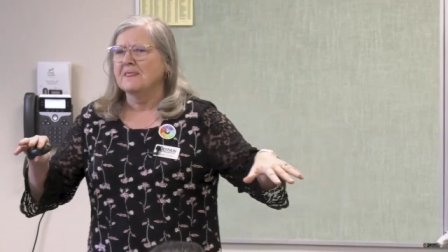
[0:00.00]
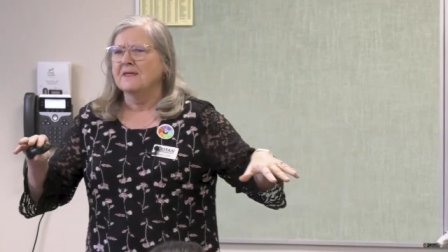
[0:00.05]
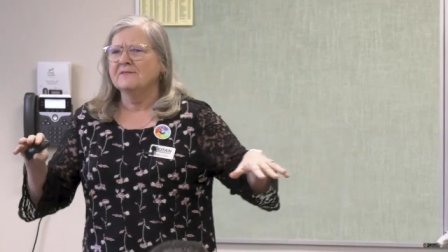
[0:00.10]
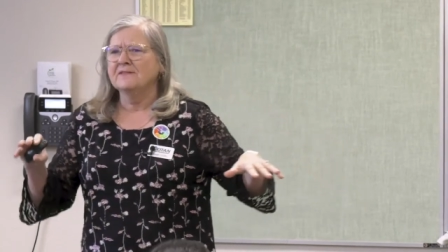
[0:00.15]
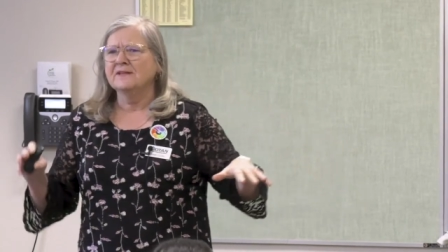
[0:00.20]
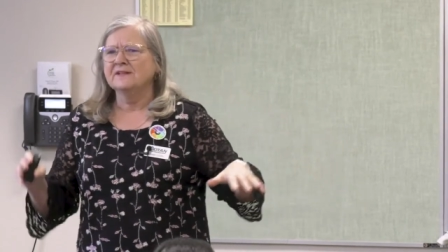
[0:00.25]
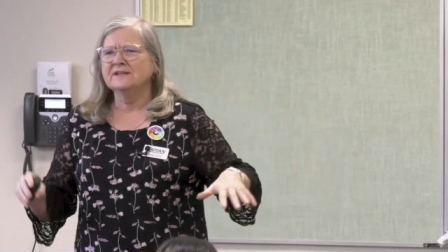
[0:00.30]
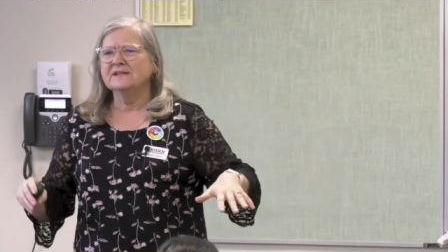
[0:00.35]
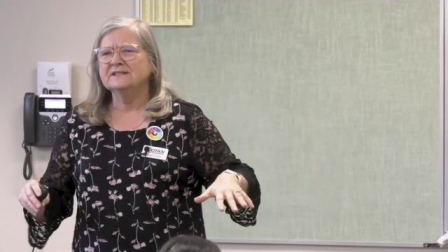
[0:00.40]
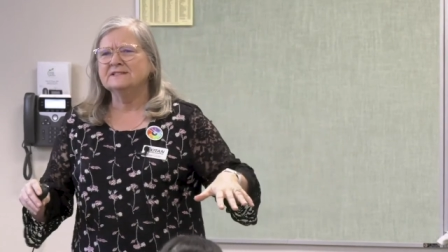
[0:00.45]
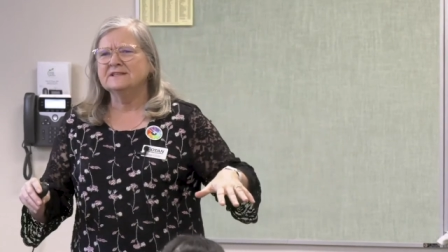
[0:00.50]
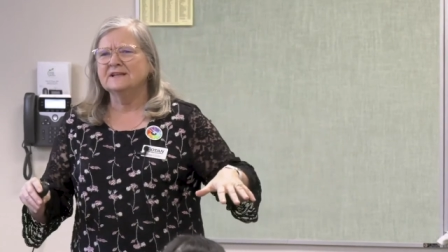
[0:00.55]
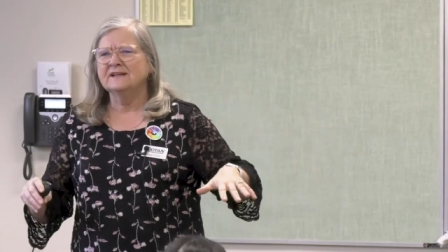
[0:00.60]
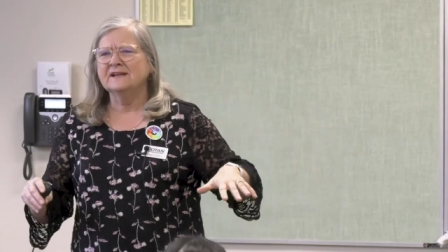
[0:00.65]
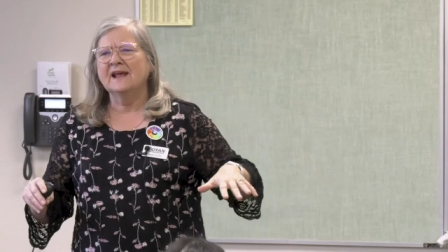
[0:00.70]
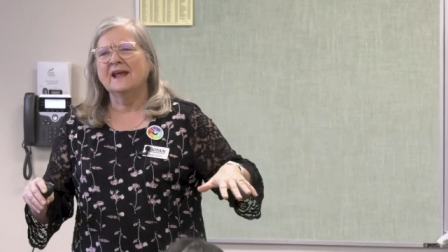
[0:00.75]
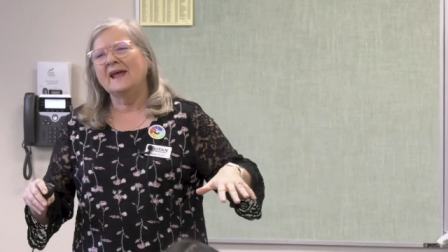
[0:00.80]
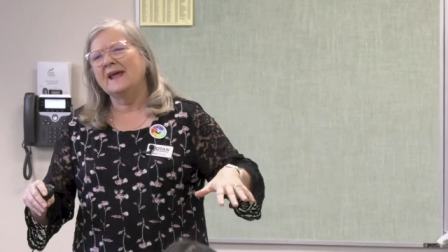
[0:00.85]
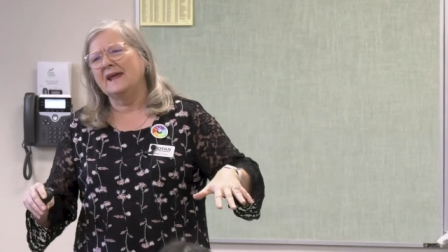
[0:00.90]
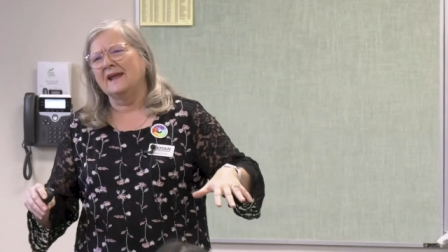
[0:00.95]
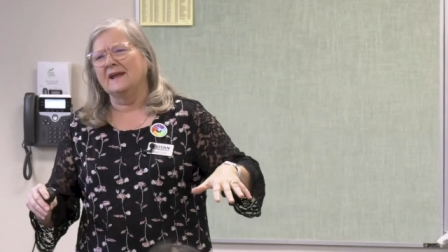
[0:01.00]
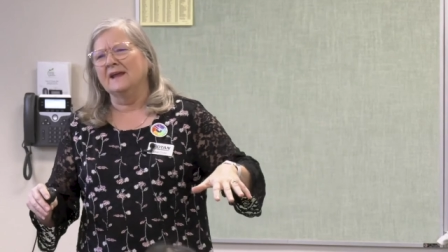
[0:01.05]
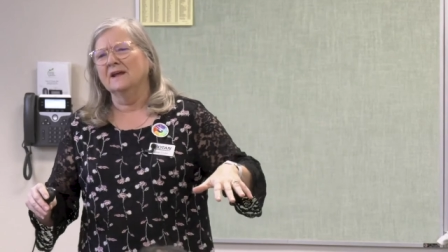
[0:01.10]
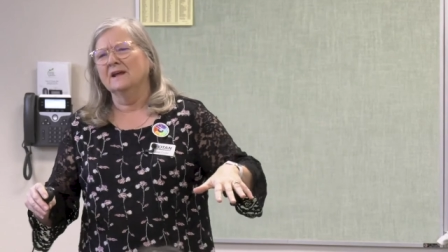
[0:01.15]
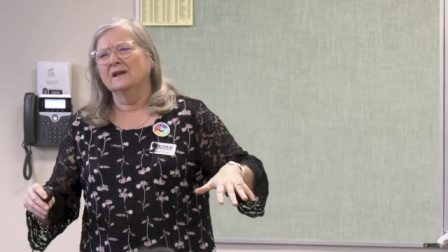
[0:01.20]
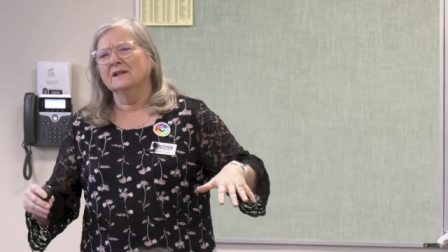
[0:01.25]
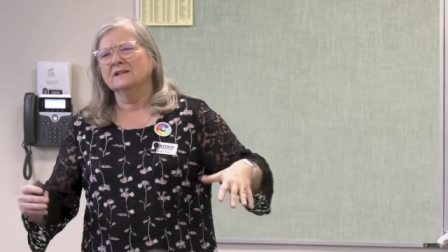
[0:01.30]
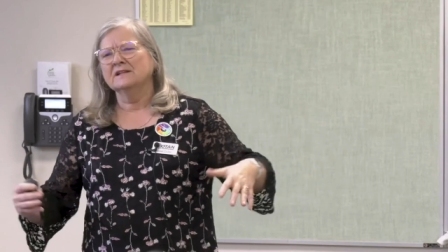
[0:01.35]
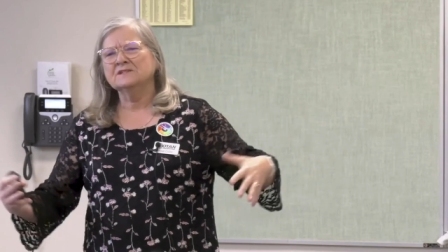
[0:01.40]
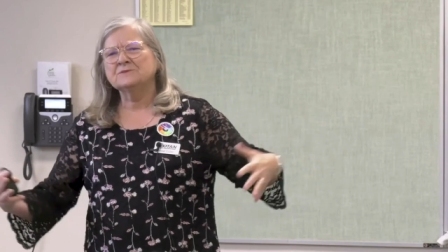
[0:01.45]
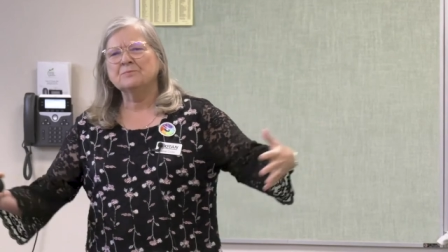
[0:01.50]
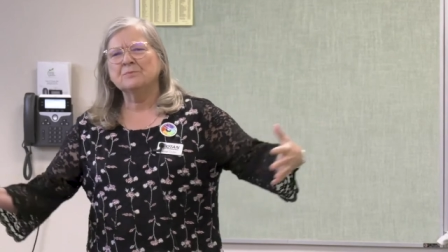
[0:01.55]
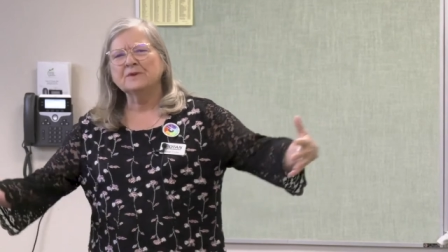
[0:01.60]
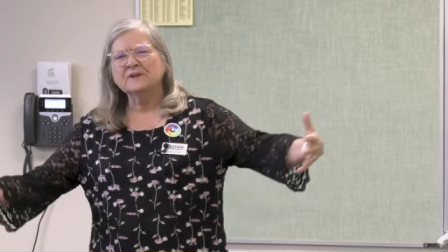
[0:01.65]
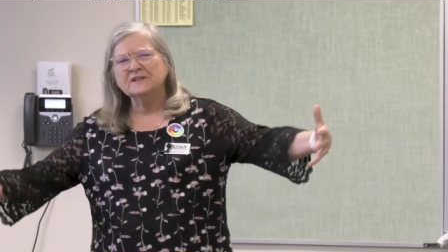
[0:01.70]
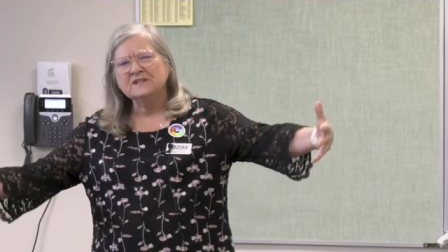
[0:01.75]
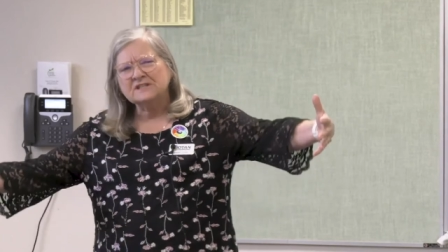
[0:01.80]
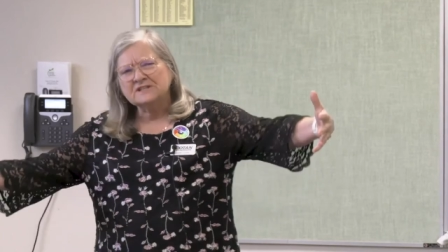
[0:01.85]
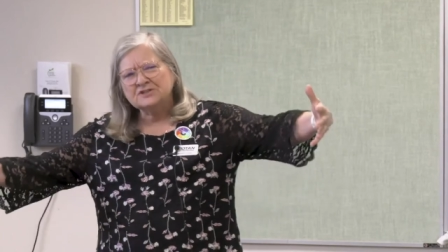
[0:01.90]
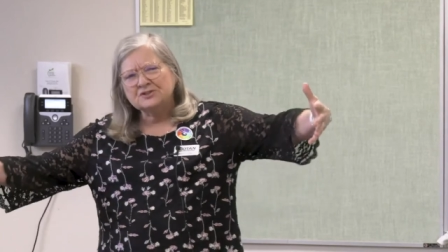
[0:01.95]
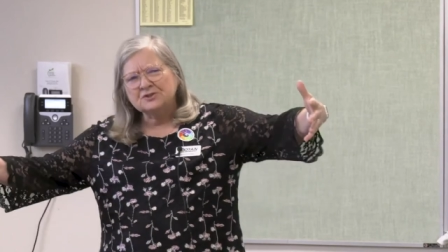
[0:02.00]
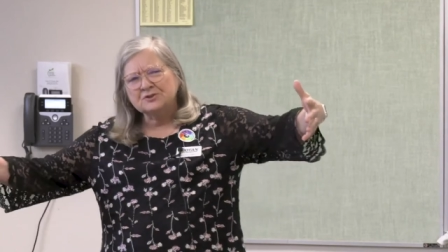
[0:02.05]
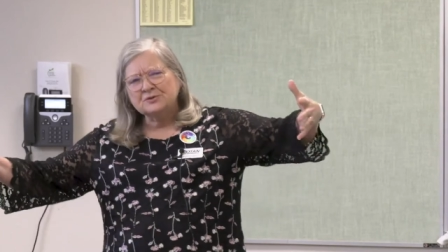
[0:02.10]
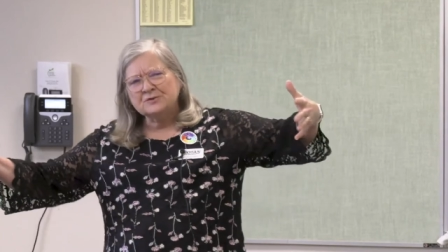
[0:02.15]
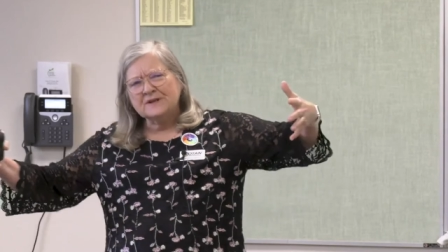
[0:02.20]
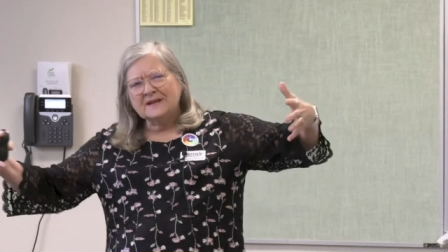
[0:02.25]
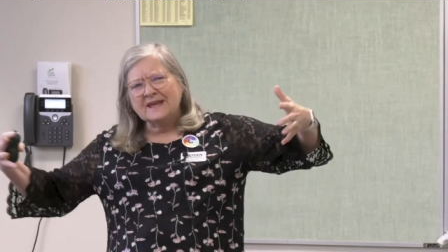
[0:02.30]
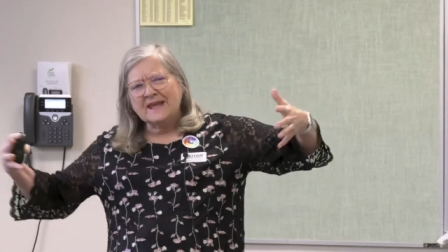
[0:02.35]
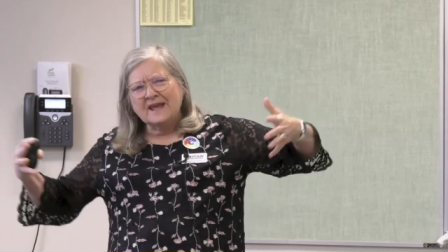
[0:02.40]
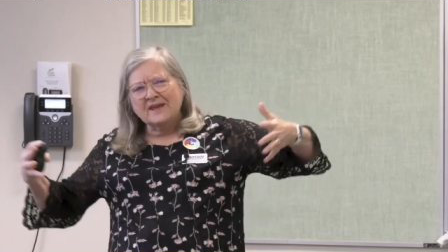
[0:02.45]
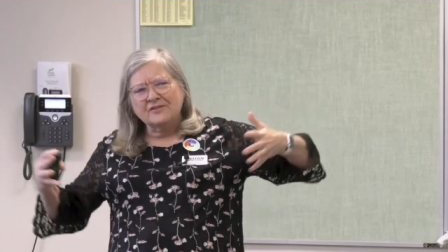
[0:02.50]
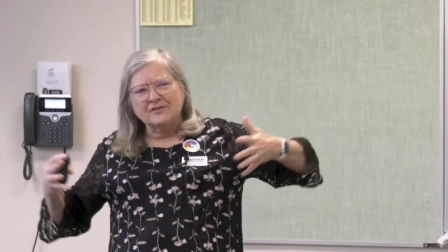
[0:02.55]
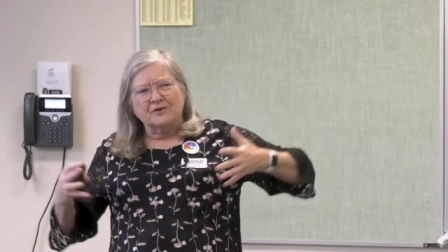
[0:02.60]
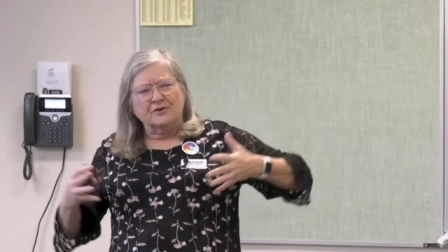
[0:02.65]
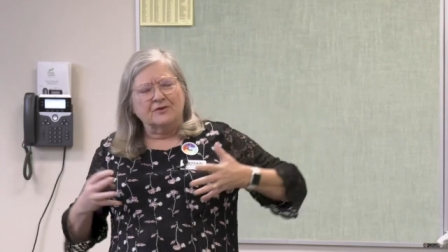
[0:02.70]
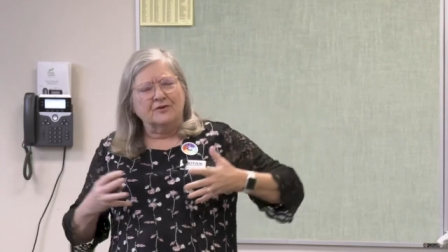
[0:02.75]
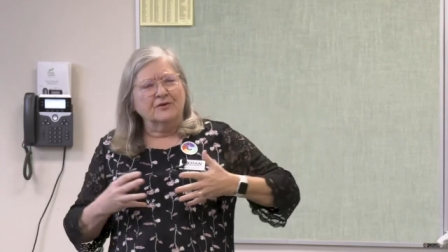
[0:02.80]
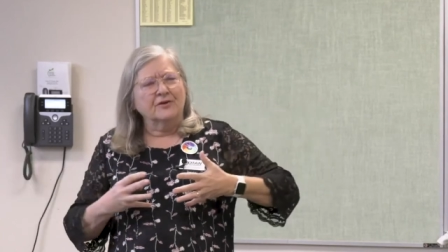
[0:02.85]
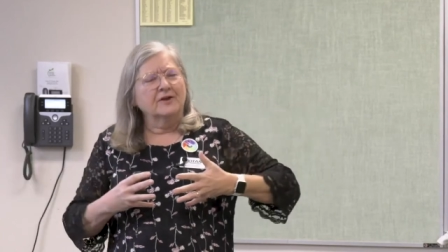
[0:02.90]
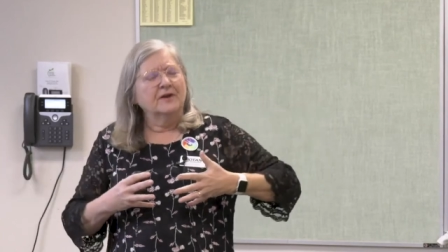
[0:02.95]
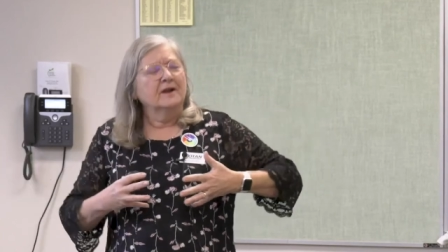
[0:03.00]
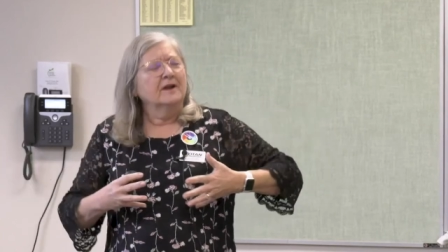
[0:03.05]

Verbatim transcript: And then they said, hey, let's bring these two together